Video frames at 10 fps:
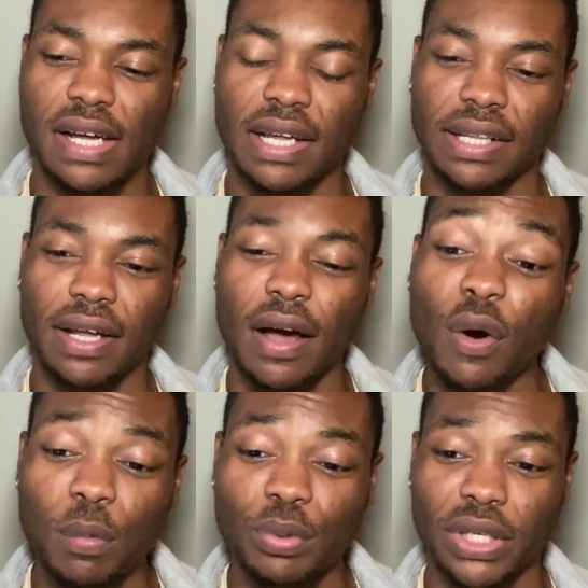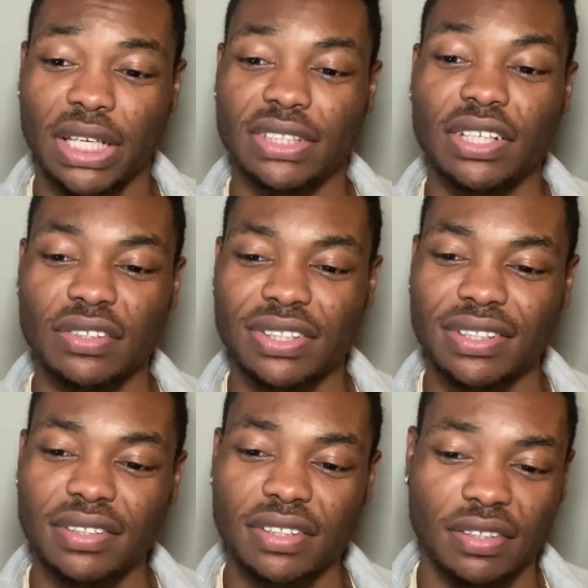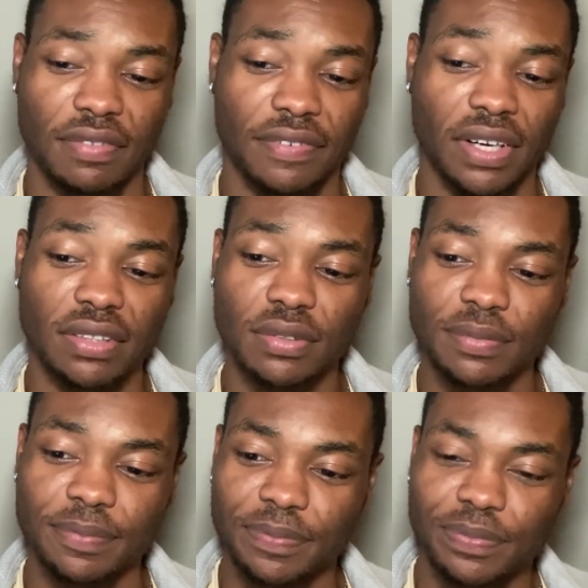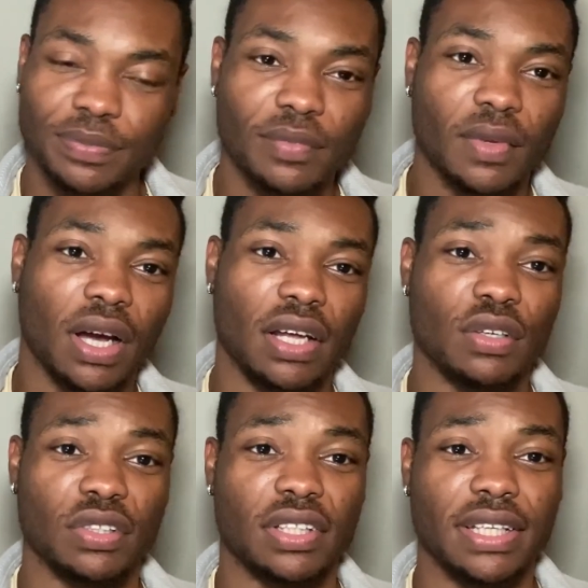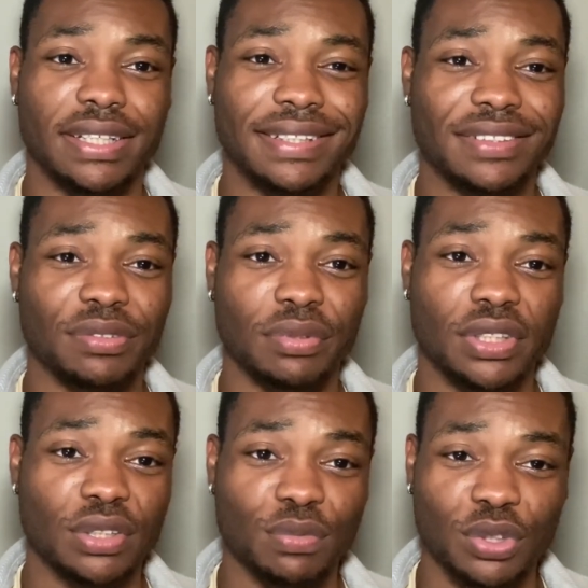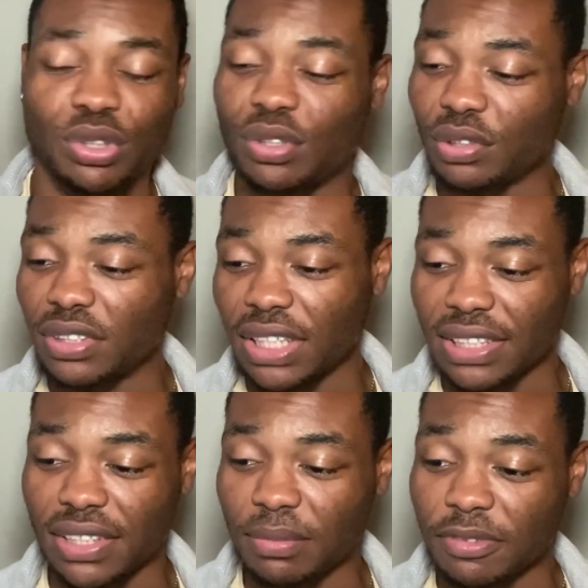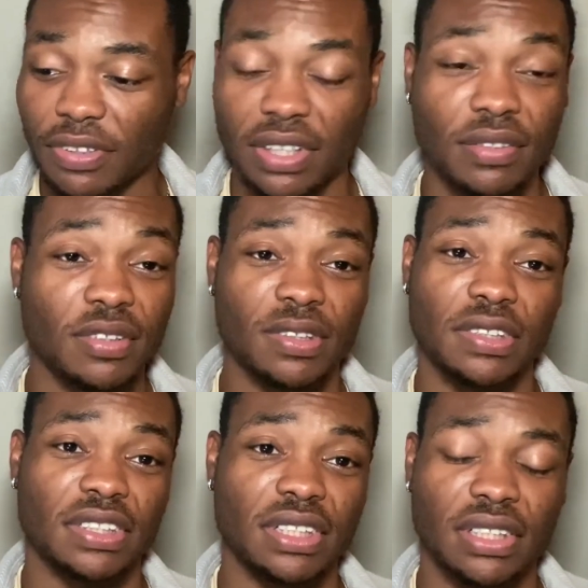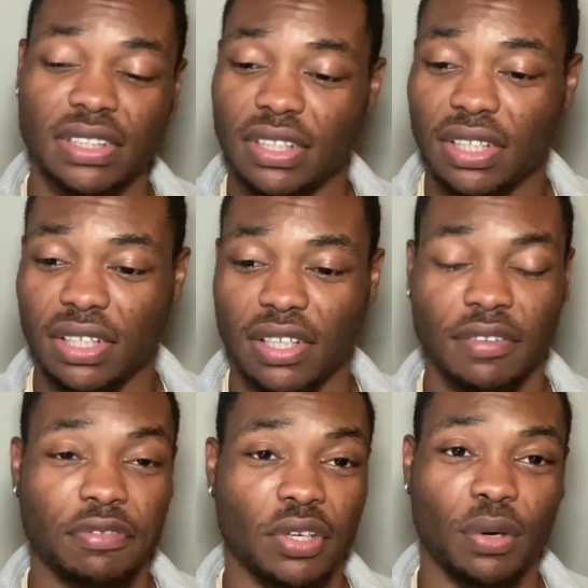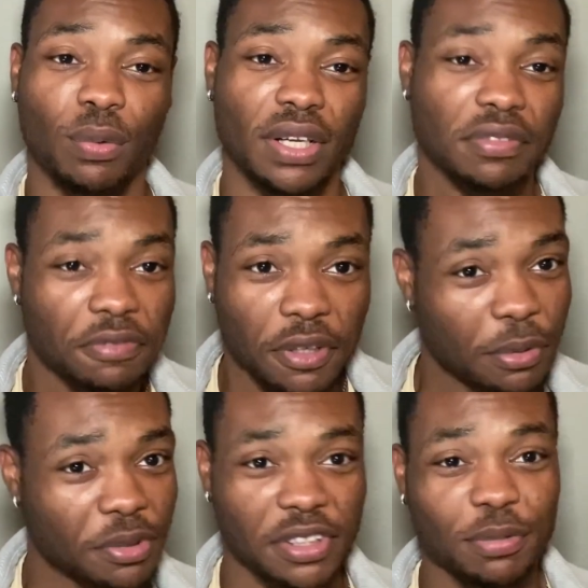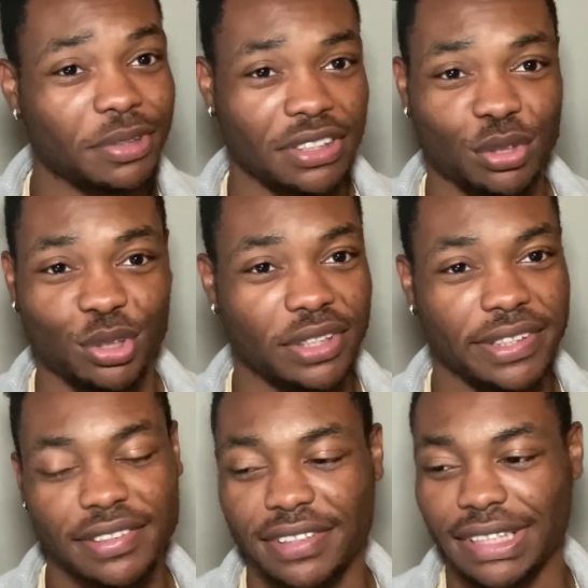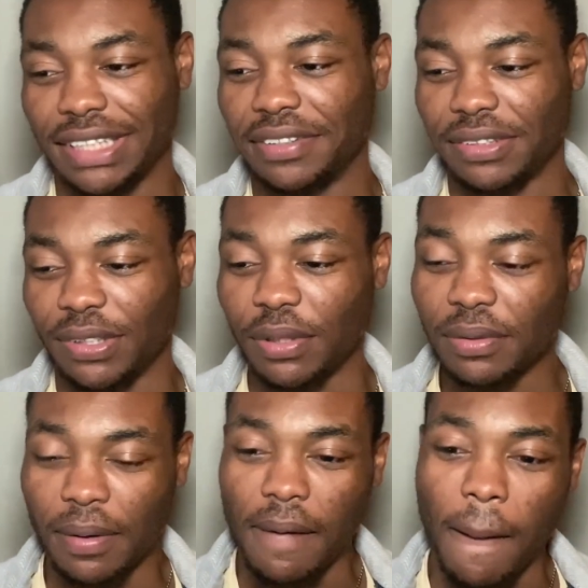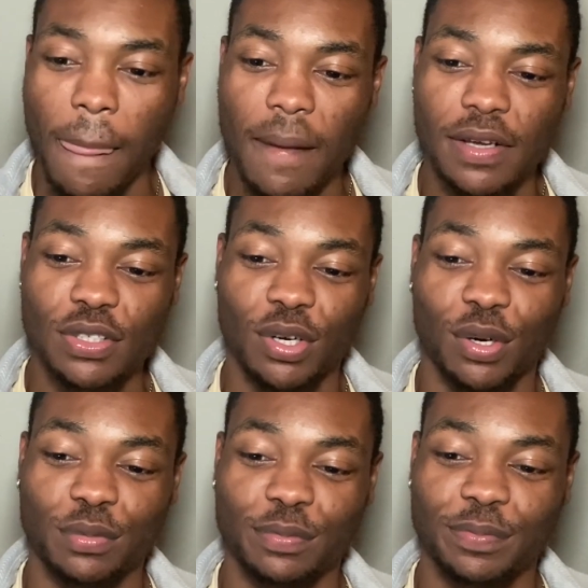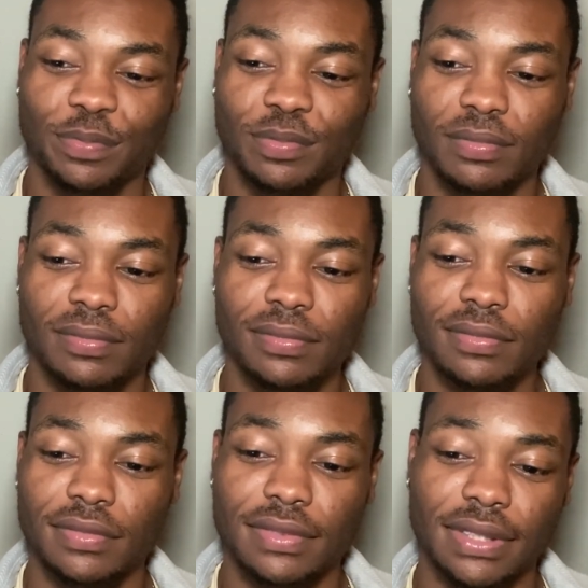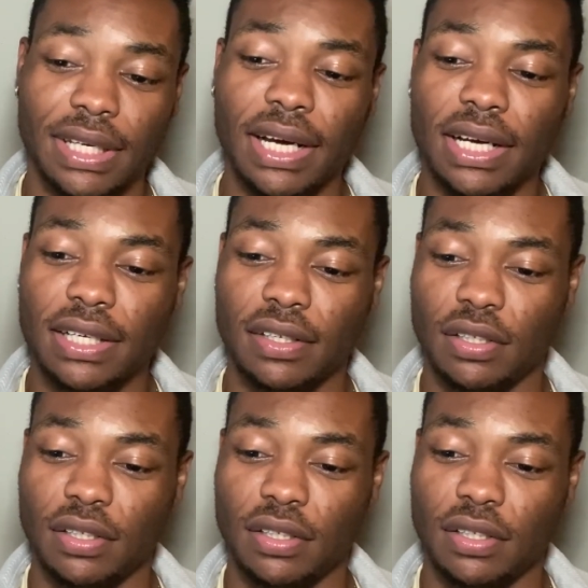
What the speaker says: I hope we get Chelsea in the final. I don't think there's a reason we should lose that semi-final, honestly. If not, why the fuck did we do this today? So yeah.